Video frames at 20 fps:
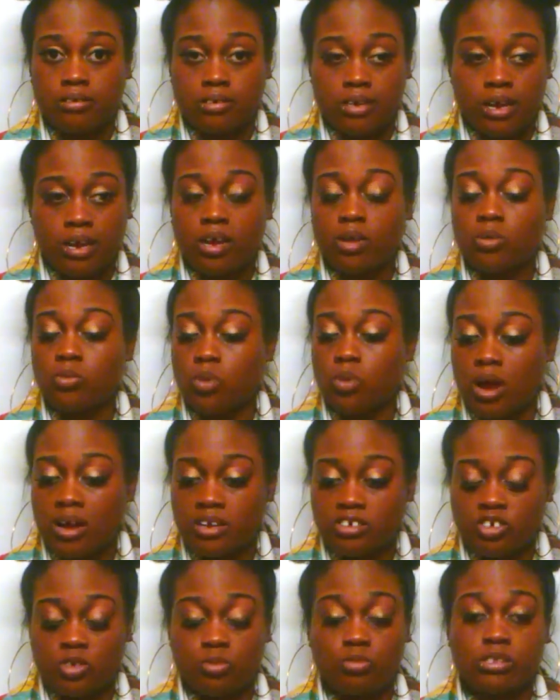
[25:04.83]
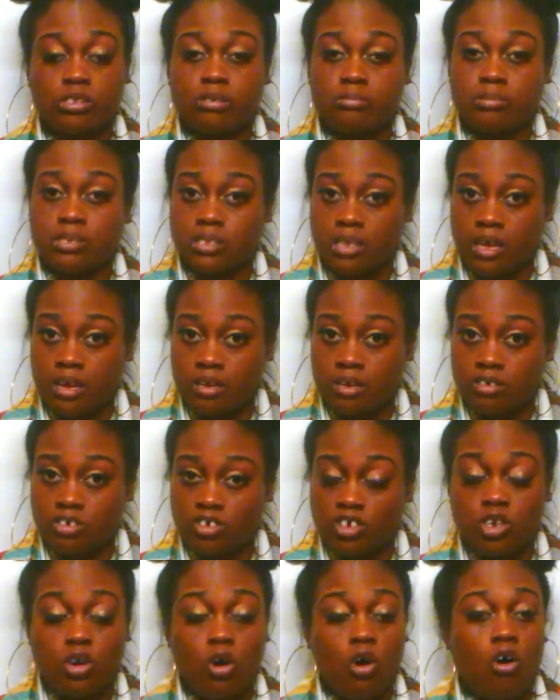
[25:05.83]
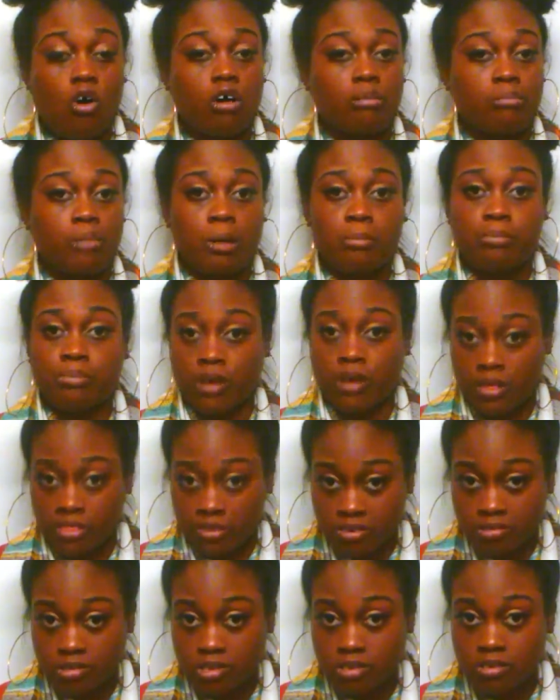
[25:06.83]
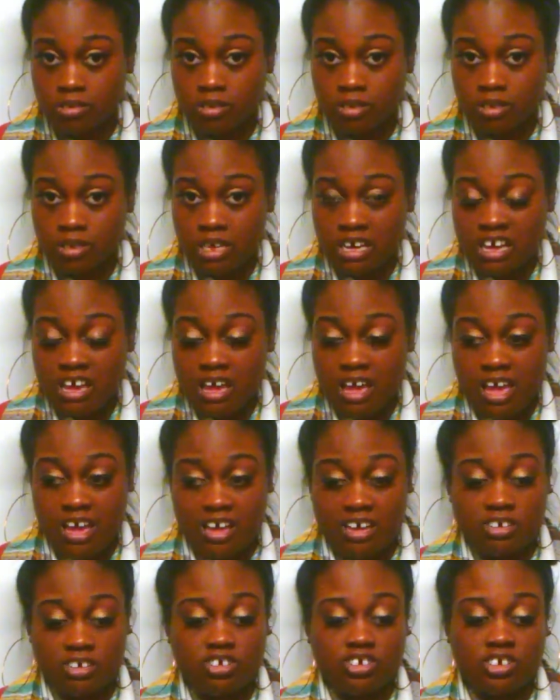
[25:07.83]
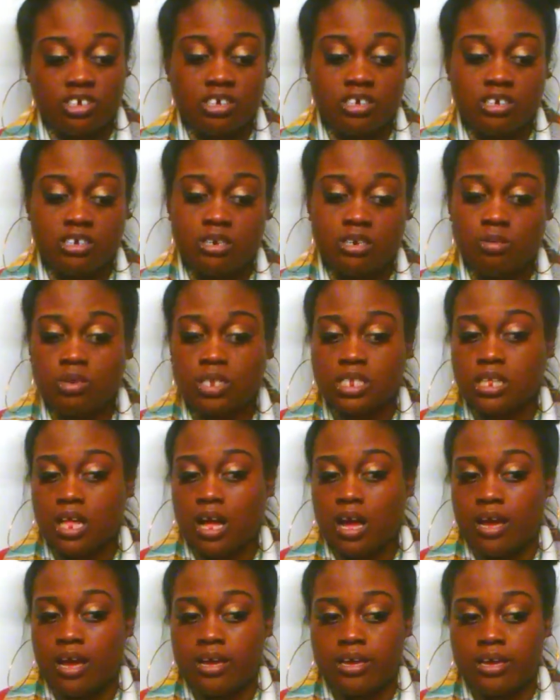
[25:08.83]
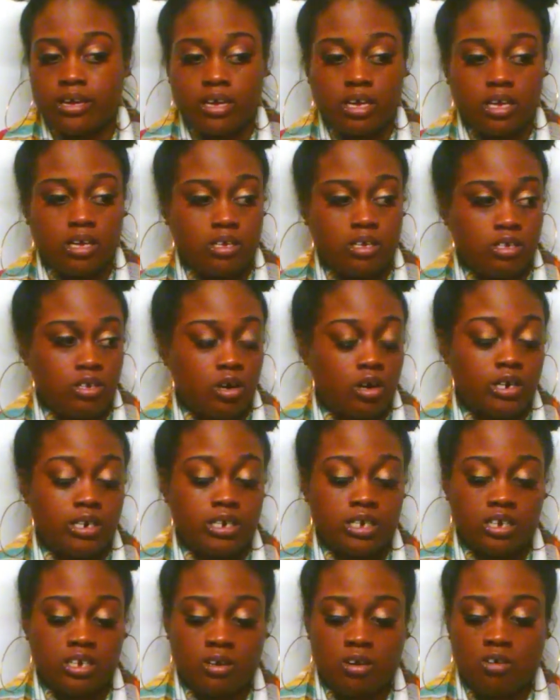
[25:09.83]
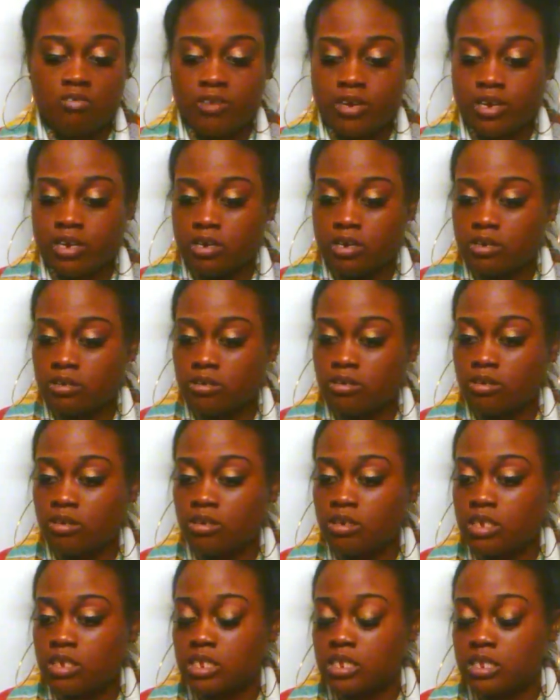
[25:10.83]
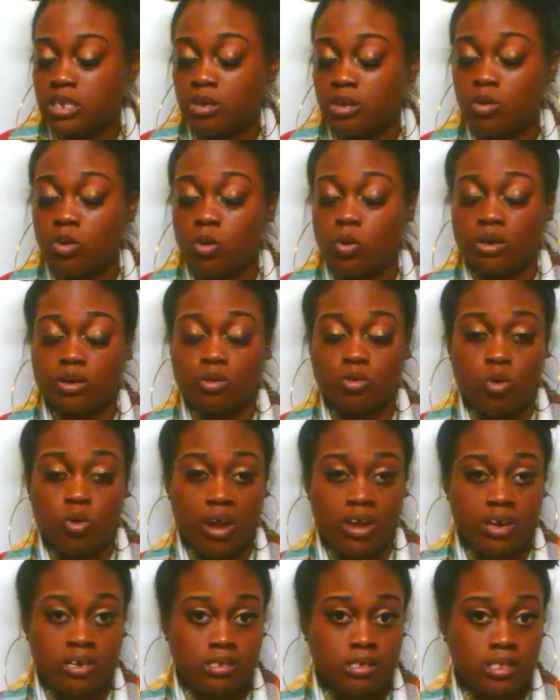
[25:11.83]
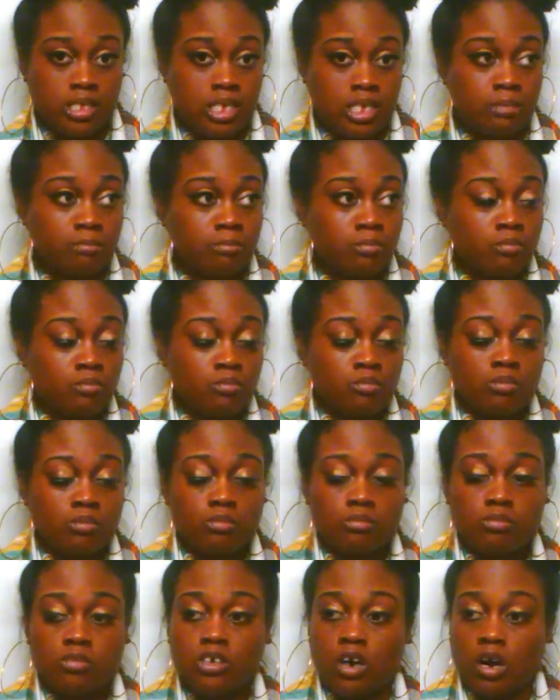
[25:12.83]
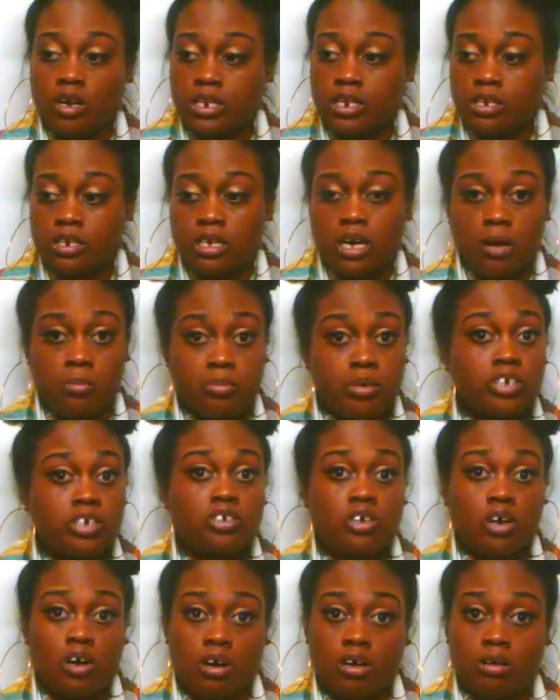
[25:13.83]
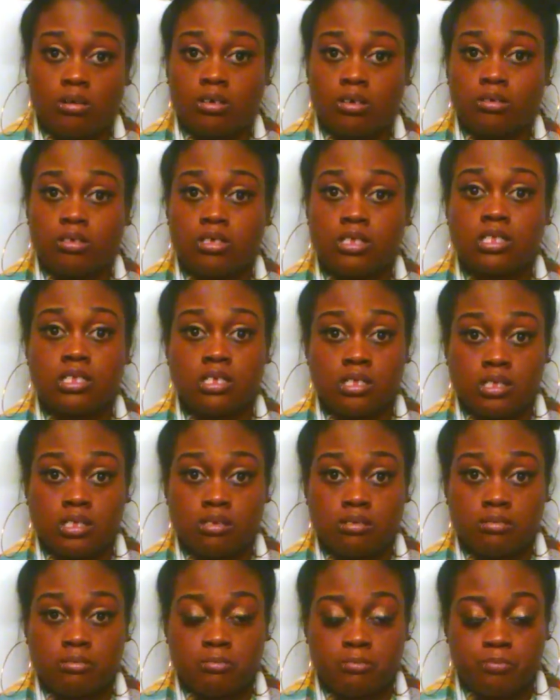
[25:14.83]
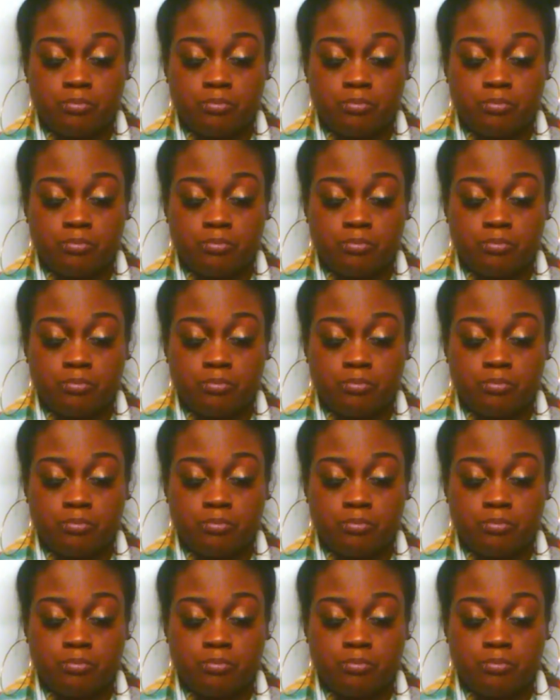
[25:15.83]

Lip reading: That ain't right." She was upset. She called my brothers. And she was like, "Y'all need to get over here. This nigga going crazy. Y'all need to come get y'all sister."